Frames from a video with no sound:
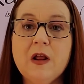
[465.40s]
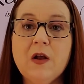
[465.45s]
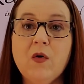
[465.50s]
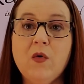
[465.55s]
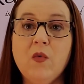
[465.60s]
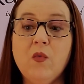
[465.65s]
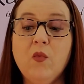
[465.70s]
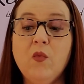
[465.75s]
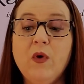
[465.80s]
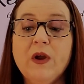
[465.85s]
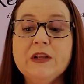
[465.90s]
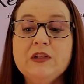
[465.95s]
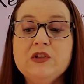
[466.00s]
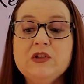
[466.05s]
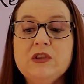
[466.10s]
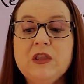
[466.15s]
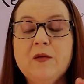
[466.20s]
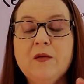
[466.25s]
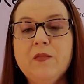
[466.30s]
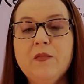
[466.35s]
Which
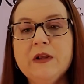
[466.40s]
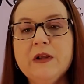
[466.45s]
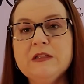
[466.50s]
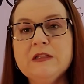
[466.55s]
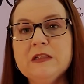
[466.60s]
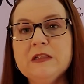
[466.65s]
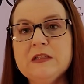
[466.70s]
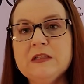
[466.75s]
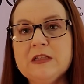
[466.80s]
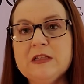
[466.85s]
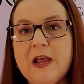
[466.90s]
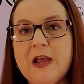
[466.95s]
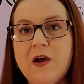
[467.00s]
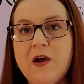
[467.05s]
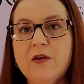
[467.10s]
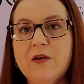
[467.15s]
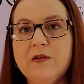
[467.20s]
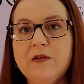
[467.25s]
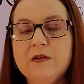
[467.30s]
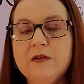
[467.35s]
then brings us
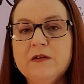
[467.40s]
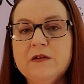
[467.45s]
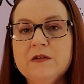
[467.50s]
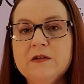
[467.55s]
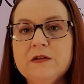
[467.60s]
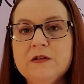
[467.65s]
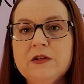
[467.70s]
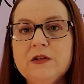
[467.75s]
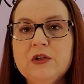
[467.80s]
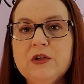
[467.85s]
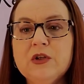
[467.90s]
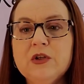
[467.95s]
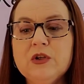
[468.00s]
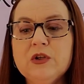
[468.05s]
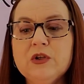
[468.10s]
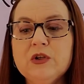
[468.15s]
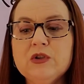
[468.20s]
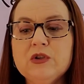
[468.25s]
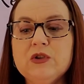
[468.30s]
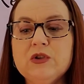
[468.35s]
down
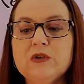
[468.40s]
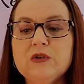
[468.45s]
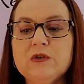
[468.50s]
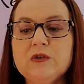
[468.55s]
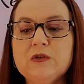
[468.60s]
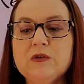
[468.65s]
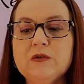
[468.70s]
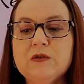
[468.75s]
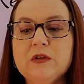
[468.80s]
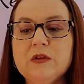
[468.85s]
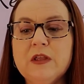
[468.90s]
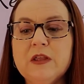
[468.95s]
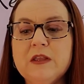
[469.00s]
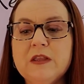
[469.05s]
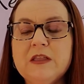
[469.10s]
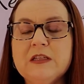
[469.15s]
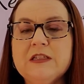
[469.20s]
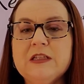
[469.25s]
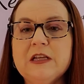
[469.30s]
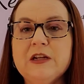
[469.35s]
to
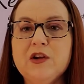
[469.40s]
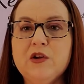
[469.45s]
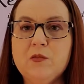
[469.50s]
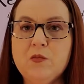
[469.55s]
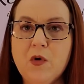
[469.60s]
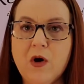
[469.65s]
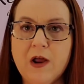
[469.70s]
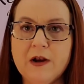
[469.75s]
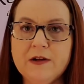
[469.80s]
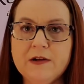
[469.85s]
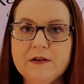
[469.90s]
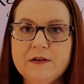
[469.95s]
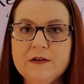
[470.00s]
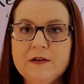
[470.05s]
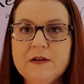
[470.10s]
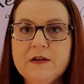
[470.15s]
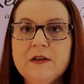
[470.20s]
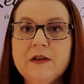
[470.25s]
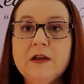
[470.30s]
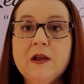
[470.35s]
the denouement.
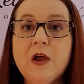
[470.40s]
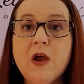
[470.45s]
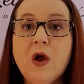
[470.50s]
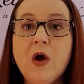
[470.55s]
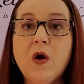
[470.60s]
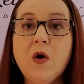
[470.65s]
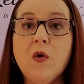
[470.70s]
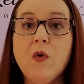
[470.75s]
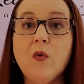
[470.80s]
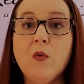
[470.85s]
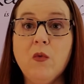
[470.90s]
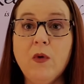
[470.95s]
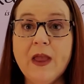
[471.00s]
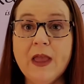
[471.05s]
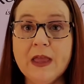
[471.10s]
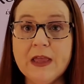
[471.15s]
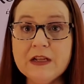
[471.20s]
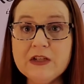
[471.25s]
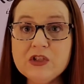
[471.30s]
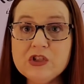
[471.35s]

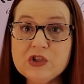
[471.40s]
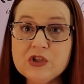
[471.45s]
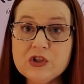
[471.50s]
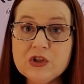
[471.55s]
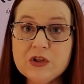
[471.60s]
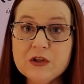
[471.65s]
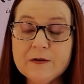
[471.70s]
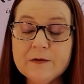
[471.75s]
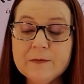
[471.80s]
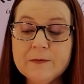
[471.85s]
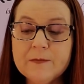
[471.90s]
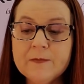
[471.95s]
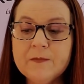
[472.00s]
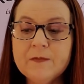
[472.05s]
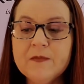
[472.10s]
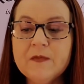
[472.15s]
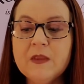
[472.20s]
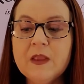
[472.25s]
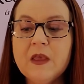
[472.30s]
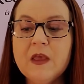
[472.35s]
Which,
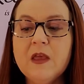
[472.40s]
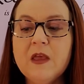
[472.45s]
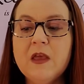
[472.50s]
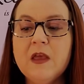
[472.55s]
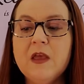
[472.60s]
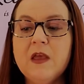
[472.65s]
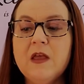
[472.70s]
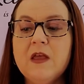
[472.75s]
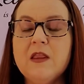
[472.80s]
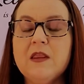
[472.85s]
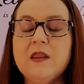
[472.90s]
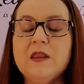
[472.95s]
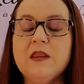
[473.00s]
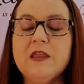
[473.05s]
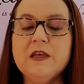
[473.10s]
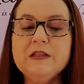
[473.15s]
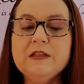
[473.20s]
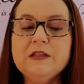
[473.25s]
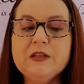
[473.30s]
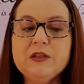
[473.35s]

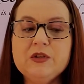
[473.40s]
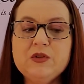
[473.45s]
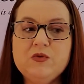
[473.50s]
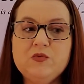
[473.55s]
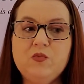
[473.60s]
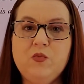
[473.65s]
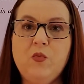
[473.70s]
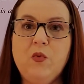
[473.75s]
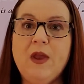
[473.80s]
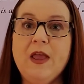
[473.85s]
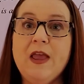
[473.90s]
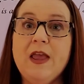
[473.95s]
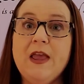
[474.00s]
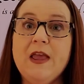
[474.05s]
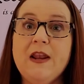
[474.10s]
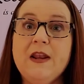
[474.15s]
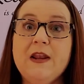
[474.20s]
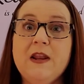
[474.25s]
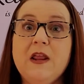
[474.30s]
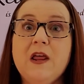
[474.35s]
this is
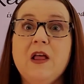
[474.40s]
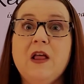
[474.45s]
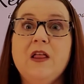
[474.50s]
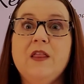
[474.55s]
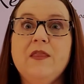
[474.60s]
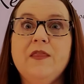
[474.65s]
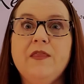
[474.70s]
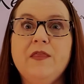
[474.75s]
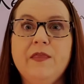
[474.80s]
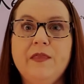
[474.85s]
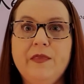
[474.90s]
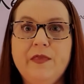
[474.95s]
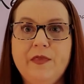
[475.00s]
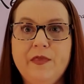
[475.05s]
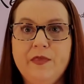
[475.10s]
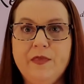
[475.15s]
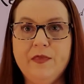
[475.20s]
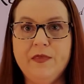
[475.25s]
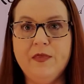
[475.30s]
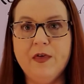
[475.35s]
when
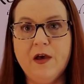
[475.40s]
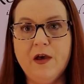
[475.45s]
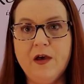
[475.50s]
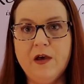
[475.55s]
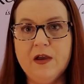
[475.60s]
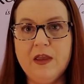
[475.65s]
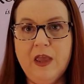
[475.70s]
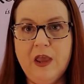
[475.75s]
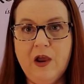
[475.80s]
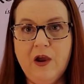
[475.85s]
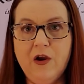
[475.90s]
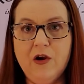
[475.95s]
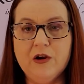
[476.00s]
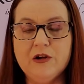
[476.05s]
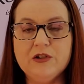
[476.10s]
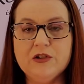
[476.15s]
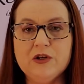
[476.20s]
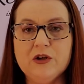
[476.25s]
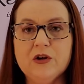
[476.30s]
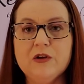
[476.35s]
the
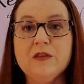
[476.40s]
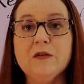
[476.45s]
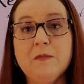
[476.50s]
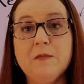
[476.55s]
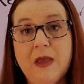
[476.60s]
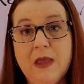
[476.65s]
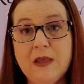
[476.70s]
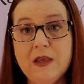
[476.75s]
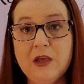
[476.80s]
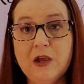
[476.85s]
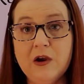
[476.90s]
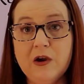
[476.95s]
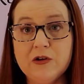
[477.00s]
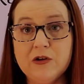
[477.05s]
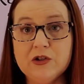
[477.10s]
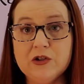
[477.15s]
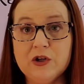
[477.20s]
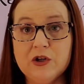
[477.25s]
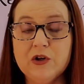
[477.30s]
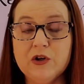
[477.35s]
character, the main
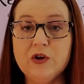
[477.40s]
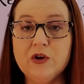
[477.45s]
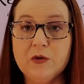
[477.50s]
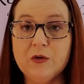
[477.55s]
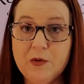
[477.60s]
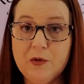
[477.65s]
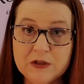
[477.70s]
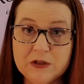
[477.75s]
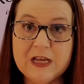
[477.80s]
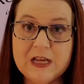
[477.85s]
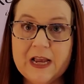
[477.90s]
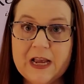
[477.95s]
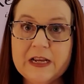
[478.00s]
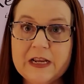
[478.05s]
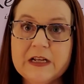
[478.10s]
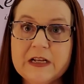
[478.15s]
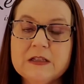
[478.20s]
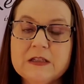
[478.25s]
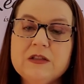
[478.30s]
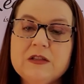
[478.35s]
character, your
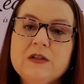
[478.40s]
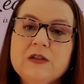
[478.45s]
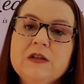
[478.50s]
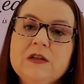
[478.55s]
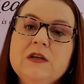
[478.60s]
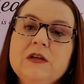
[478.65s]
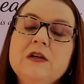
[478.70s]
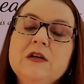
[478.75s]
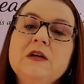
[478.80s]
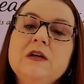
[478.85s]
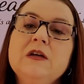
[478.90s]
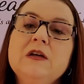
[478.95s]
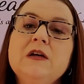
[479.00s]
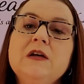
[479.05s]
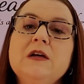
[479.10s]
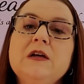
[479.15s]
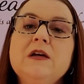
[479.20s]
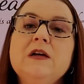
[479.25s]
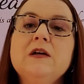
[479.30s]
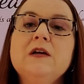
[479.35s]
protagonist,
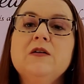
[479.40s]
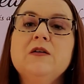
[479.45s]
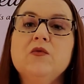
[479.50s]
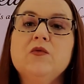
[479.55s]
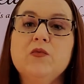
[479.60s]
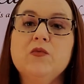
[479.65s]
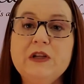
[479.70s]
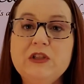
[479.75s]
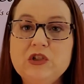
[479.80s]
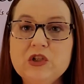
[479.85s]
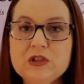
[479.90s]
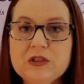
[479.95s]
reaches